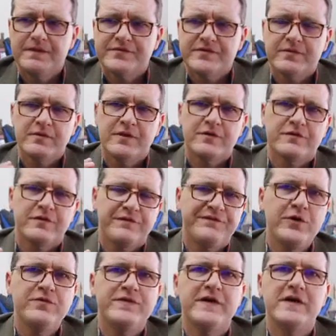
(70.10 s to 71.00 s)
there's a
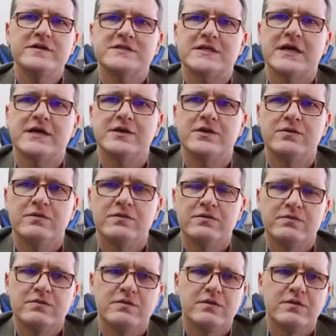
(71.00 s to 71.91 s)
few things that
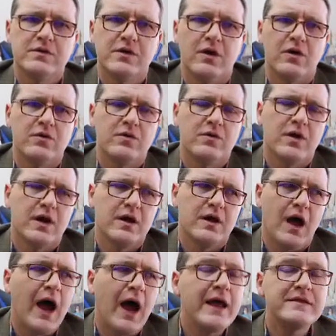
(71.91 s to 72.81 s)
you
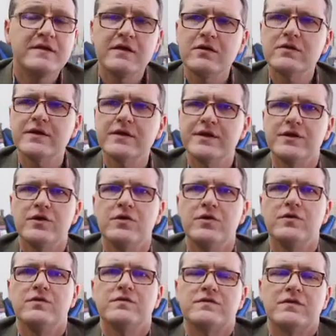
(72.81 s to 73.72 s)
ideally
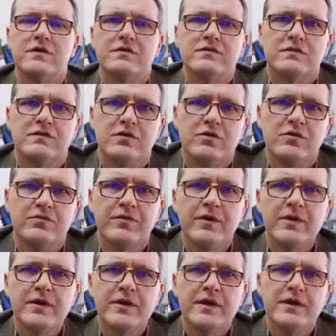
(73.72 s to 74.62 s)
use to
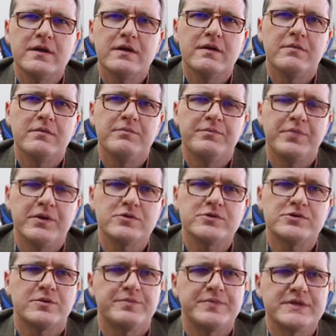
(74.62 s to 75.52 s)
really
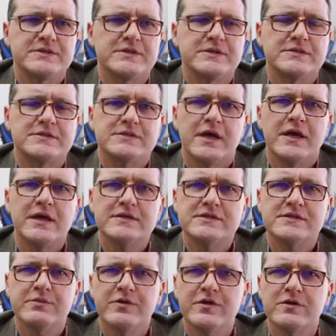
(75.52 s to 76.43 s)
build your business, and
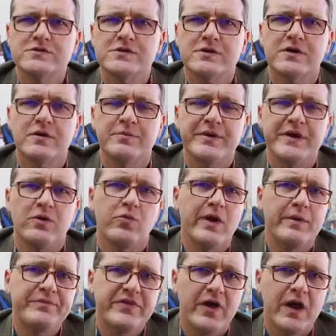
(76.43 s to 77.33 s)
some of those are going to be a
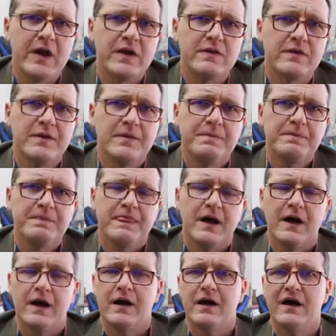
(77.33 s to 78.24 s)
website,
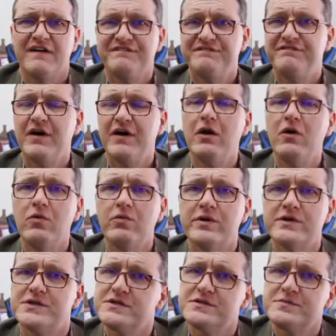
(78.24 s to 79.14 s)
a funnel,
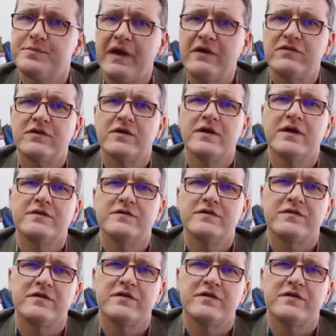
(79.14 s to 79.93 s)
which is basically just a